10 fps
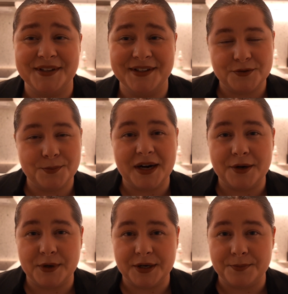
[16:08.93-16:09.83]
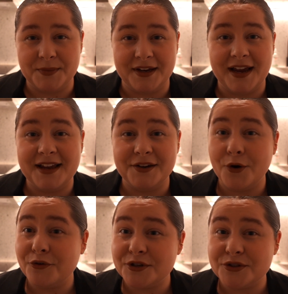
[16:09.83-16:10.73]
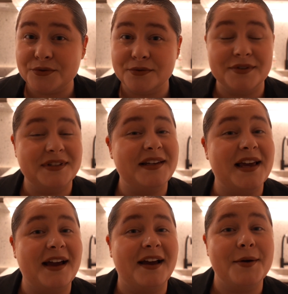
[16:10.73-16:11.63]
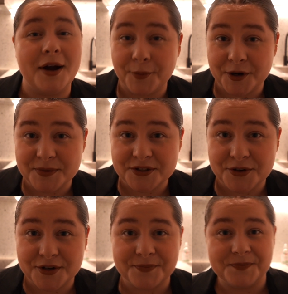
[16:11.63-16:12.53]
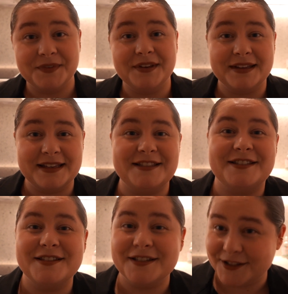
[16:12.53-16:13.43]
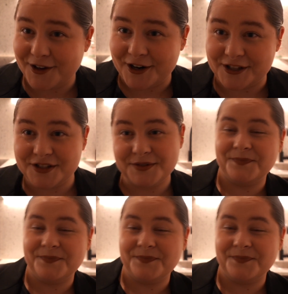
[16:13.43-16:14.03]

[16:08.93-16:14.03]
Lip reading: So bear with me. And over to the apartment tour. Let's start.